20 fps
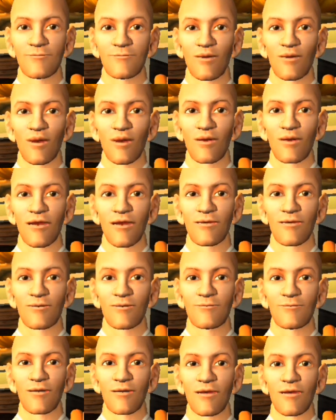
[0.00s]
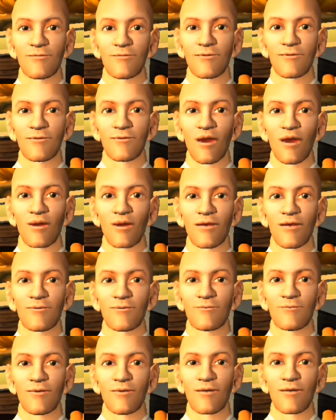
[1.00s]
to just really be with
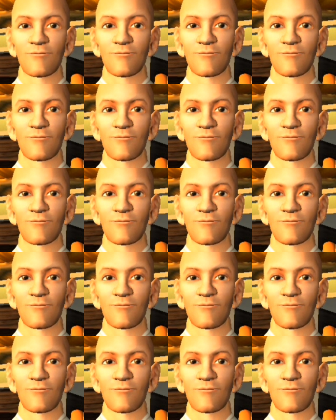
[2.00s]
someone,